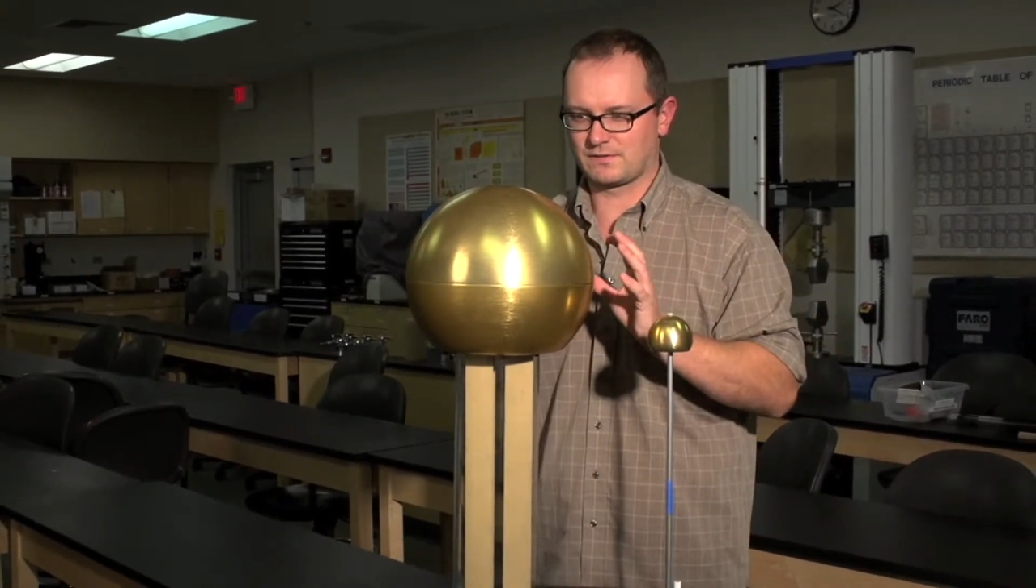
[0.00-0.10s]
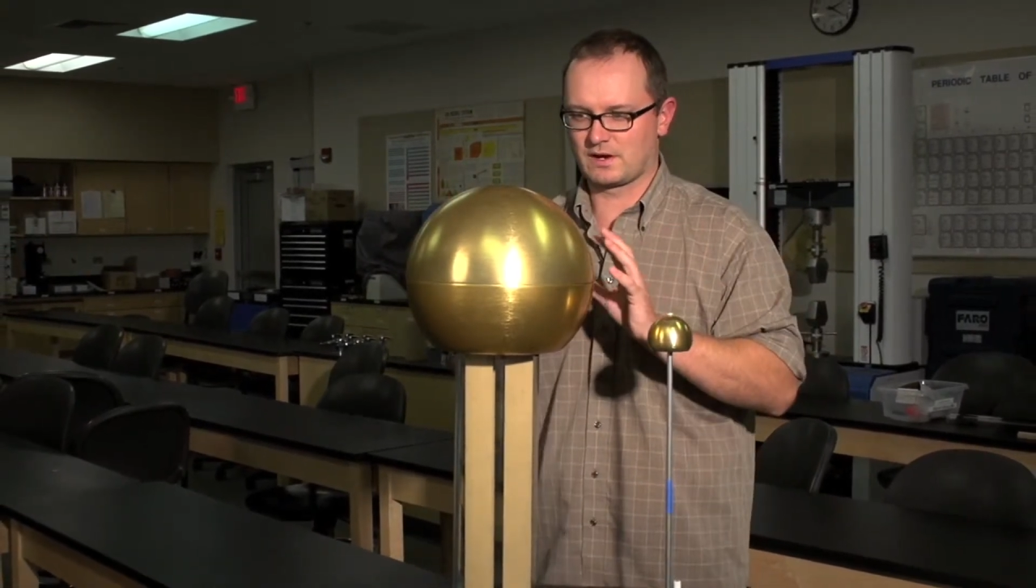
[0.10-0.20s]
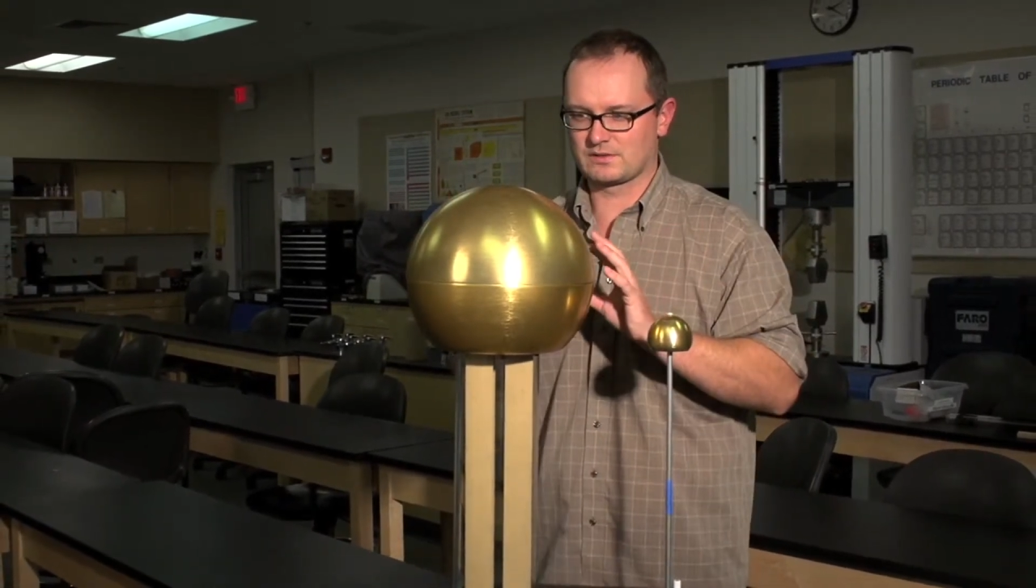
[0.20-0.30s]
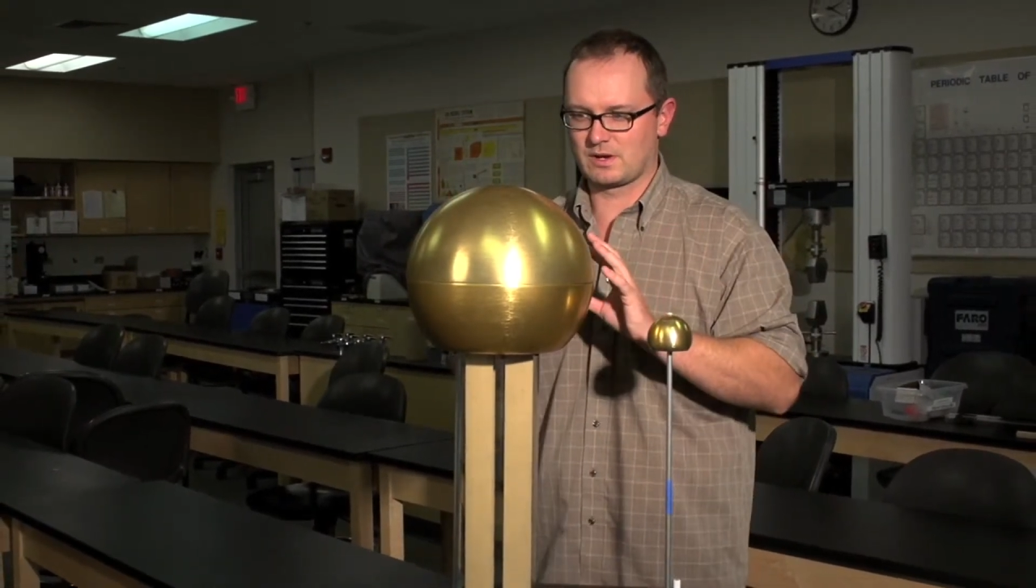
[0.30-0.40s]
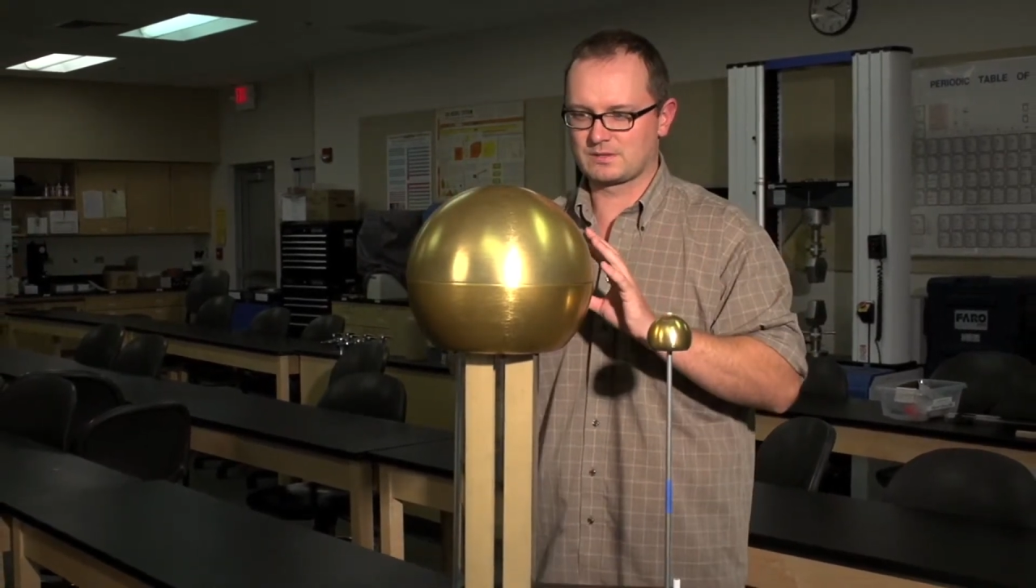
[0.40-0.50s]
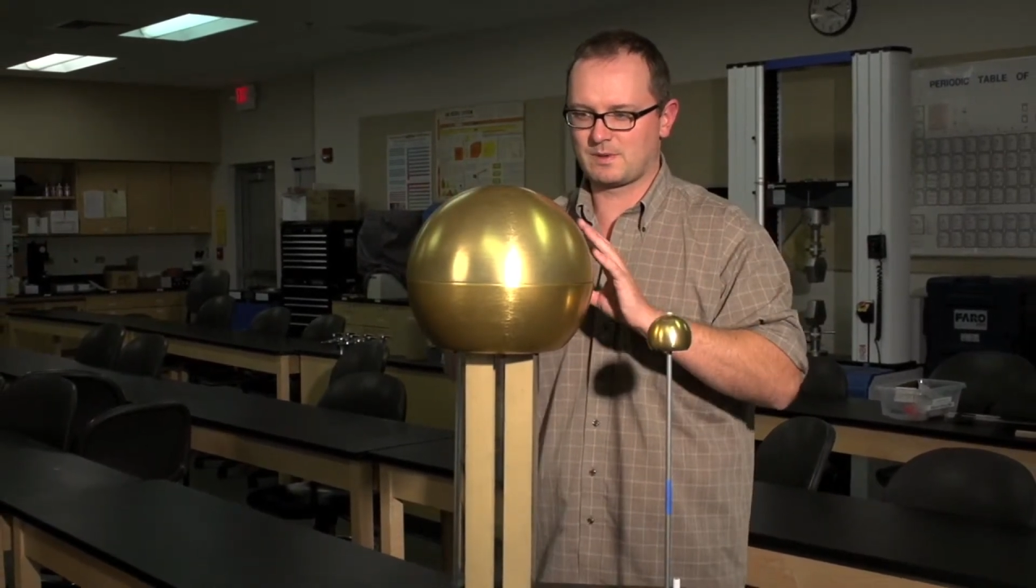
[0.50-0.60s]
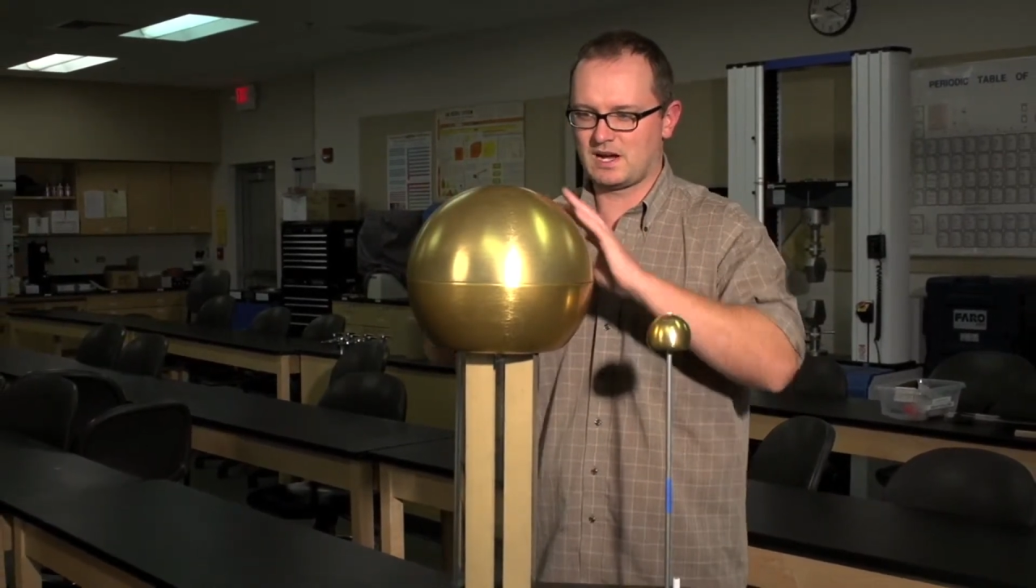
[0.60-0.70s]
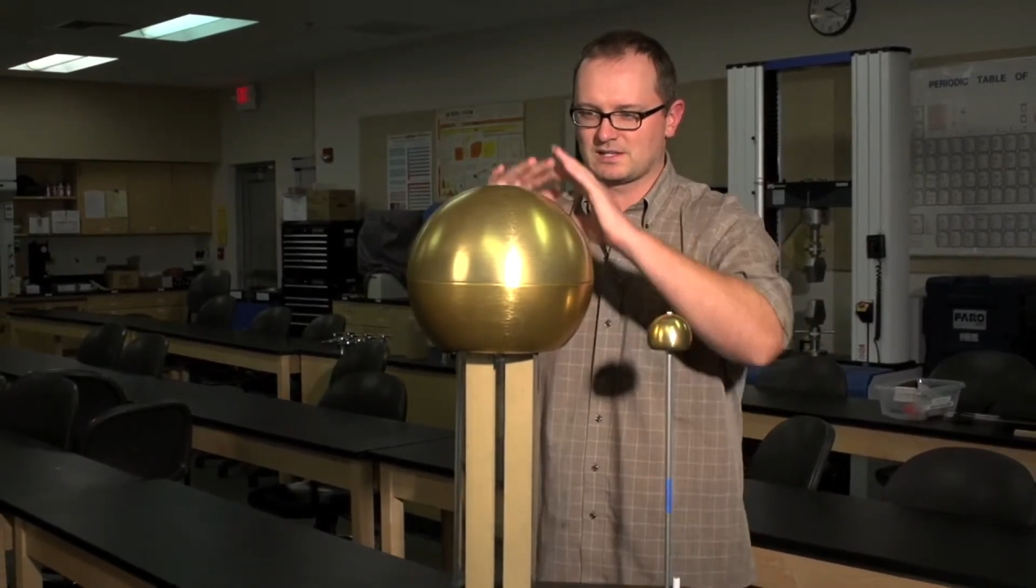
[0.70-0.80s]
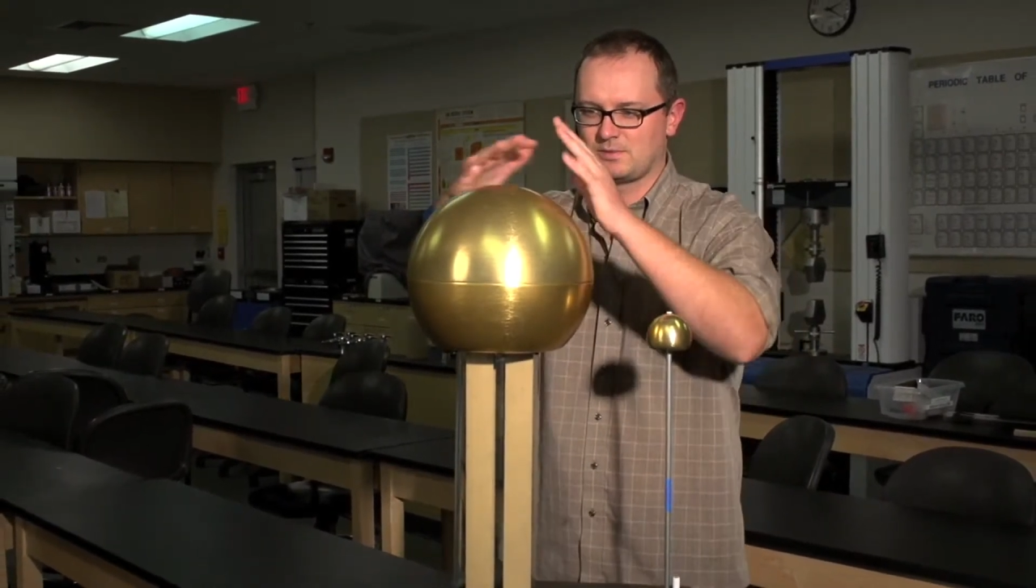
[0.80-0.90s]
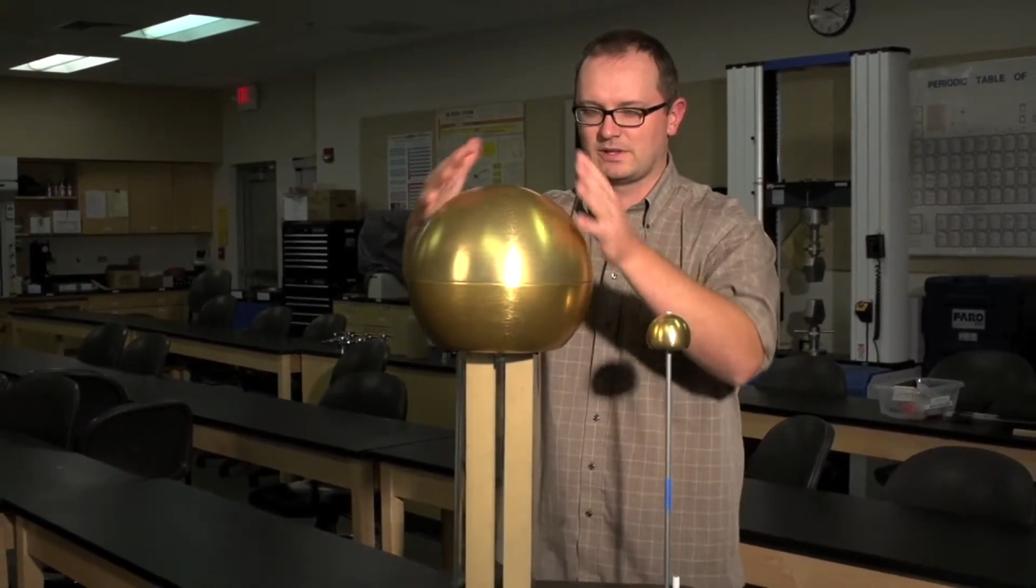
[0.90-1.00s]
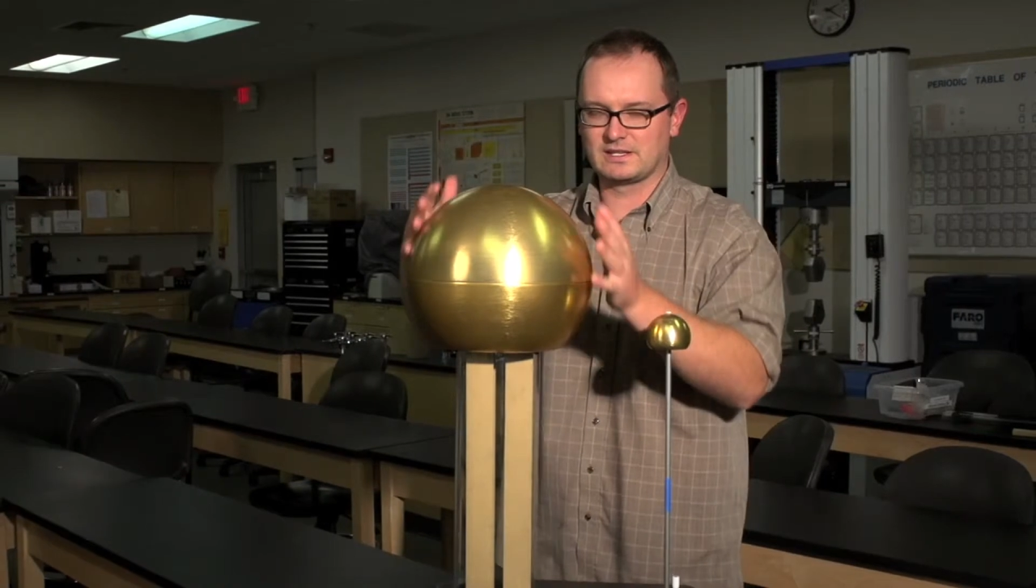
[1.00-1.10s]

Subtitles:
far away as possible.